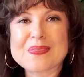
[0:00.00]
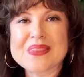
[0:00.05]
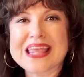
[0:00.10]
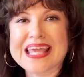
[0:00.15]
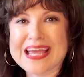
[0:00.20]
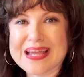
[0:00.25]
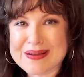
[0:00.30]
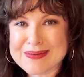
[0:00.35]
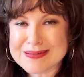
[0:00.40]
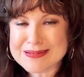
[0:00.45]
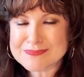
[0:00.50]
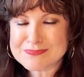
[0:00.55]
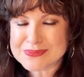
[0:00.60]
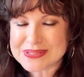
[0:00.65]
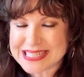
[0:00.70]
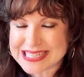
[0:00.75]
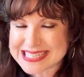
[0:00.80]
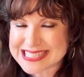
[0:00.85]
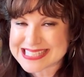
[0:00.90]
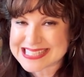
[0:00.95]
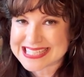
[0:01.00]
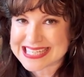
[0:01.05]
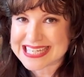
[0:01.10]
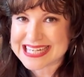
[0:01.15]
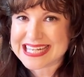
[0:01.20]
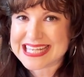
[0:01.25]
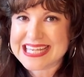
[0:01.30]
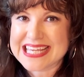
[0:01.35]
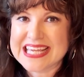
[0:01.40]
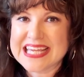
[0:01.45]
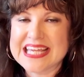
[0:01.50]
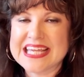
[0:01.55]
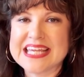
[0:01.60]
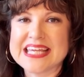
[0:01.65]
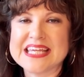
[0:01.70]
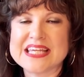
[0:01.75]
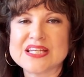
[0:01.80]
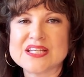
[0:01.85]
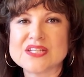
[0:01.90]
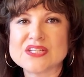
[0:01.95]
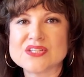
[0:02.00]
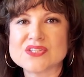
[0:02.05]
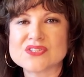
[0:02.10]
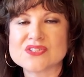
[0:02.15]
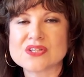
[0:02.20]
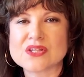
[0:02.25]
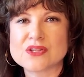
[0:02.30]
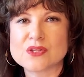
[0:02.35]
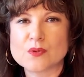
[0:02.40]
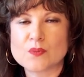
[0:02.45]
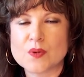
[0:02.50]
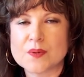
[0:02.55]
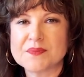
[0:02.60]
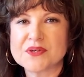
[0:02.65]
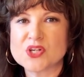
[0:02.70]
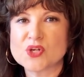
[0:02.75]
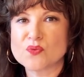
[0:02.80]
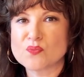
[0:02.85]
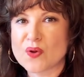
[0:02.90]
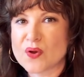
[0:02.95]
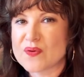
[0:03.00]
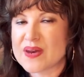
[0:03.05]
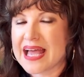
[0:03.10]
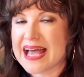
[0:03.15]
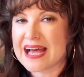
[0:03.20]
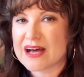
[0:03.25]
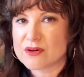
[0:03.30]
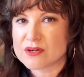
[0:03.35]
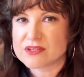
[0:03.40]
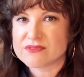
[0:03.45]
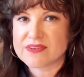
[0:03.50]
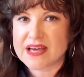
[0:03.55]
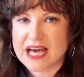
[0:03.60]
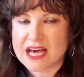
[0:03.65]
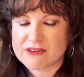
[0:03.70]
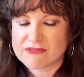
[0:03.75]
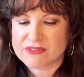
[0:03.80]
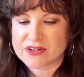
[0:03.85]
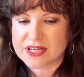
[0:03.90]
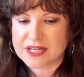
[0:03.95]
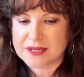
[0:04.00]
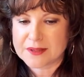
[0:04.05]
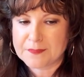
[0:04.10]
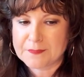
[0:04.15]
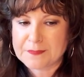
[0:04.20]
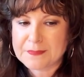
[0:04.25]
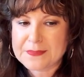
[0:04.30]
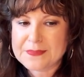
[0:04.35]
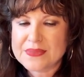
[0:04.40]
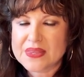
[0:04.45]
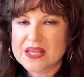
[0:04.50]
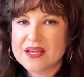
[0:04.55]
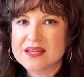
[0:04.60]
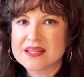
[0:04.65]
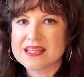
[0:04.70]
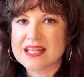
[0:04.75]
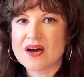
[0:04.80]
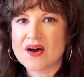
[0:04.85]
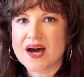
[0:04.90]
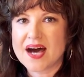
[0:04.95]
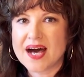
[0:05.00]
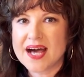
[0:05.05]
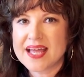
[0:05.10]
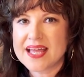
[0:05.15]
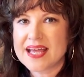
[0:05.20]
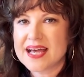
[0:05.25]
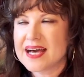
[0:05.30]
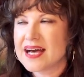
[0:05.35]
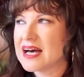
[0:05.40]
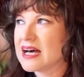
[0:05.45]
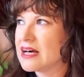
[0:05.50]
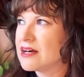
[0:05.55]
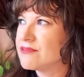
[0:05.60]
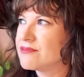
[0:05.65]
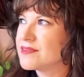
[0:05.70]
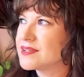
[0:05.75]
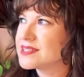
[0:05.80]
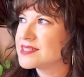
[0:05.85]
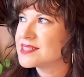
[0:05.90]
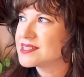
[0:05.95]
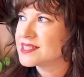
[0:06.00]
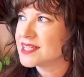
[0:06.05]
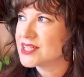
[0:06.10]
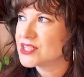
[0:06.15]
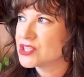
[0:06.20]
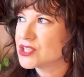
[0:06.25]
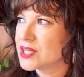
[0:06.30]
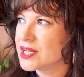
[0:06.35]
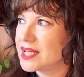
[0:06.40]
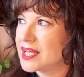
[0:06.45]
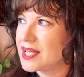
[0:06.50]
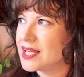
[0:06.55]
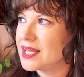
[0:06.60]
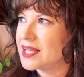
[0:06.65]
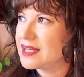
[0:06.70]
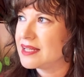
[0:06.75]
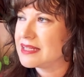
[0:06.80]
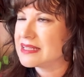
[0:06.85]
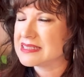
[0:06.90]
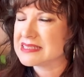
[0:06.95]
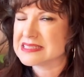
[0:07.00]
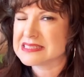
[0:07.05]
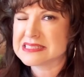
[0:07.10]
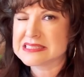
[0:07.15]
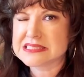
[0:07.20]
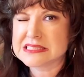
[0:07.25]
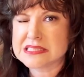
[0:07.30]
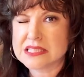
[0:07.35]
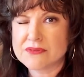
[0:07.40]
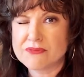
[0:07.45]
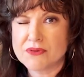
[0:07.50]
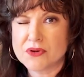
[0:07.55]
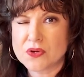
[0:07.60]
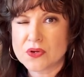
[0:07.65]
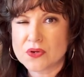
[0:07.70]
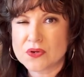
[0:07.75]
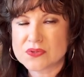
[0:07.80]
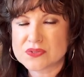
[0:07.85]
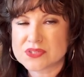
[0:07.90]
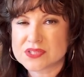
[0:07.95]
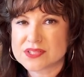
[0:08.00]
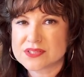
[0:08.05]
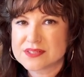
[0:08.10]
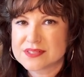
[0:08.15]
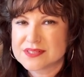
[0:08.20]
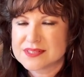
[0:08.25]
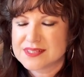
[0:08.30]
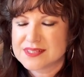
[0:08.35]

Karen Blixen is the woman who wrote Out of Africa. Now, I have such a difficult